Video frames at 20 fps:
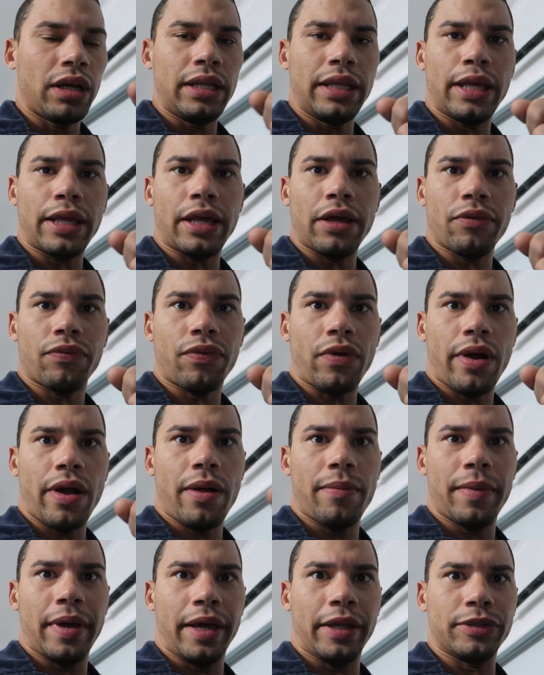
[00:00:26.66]
leaking
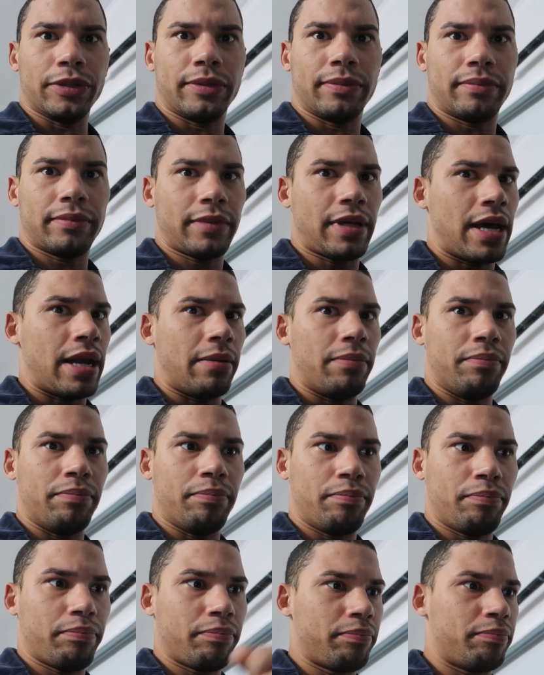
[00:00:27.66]
from, and got a
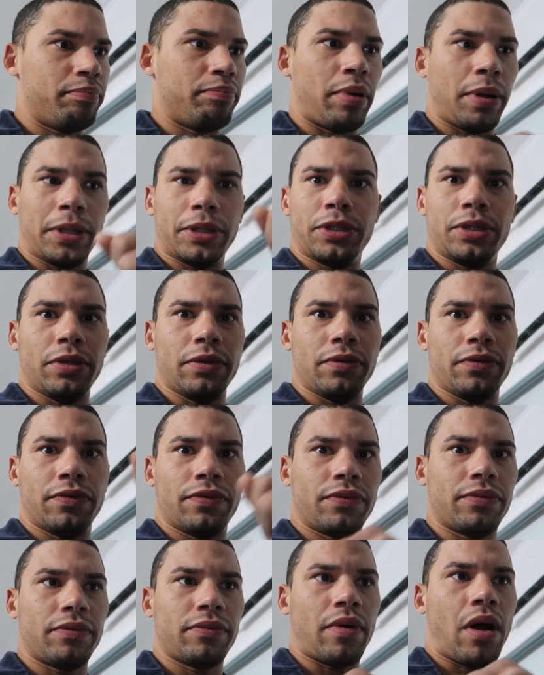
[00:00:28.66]
bunch of
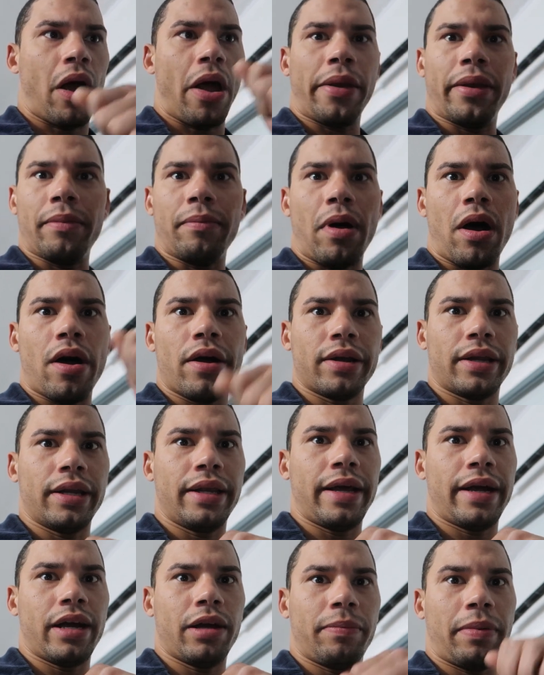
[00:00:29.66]
Honda Bond in
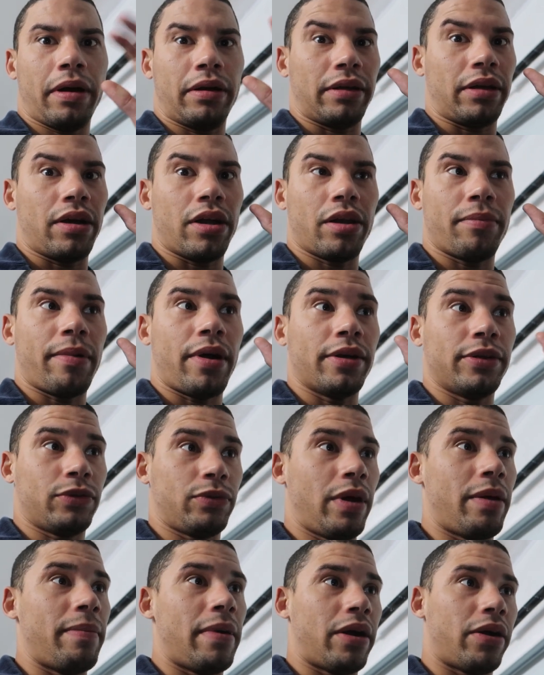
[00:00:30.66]
there. Apparently Honda Bond is
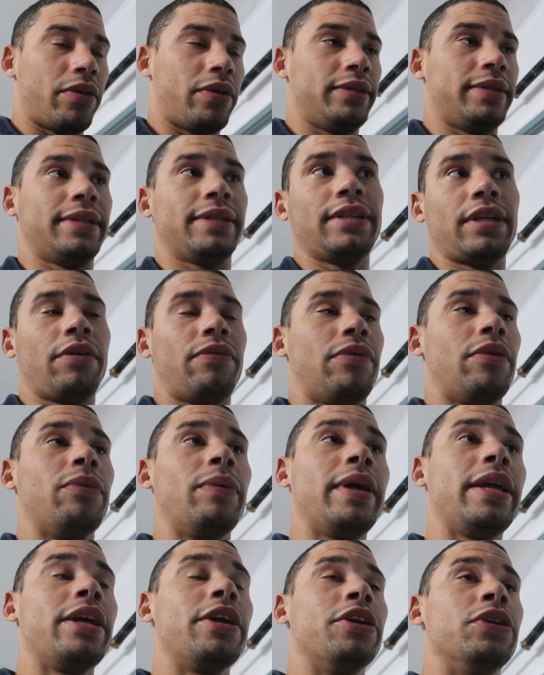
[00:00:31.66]
way better than the stuff that
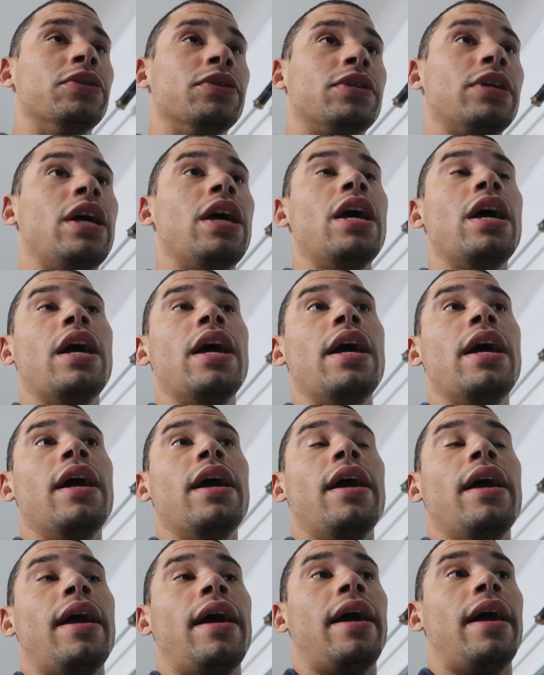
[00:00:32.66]
we use.
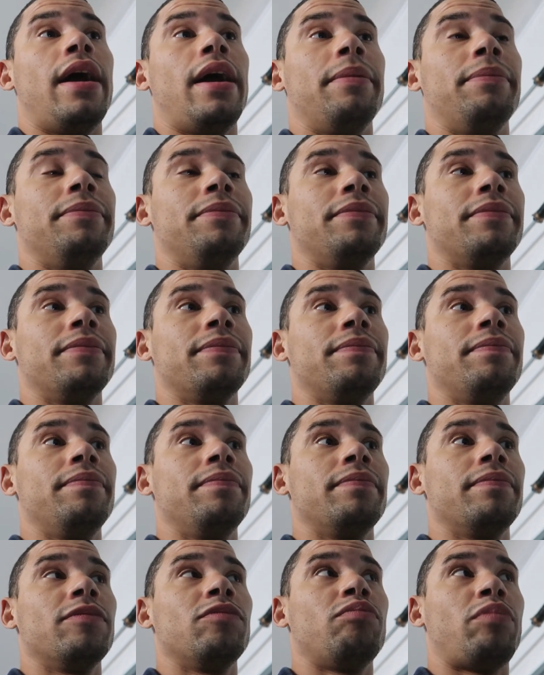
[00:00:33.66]

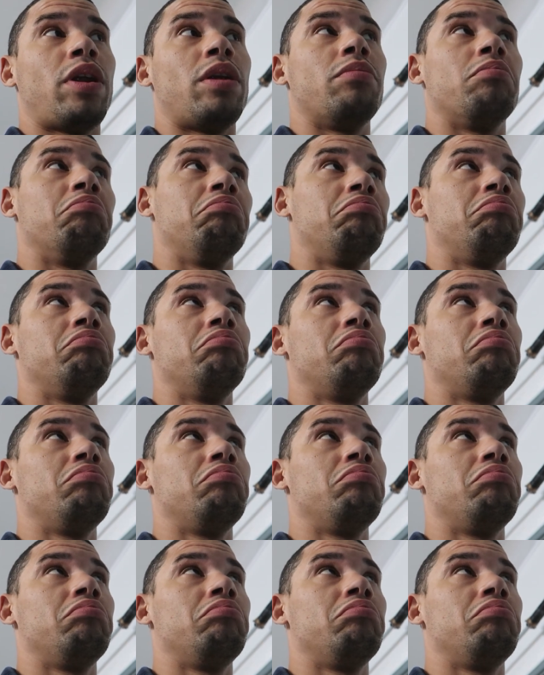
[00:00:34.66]
Been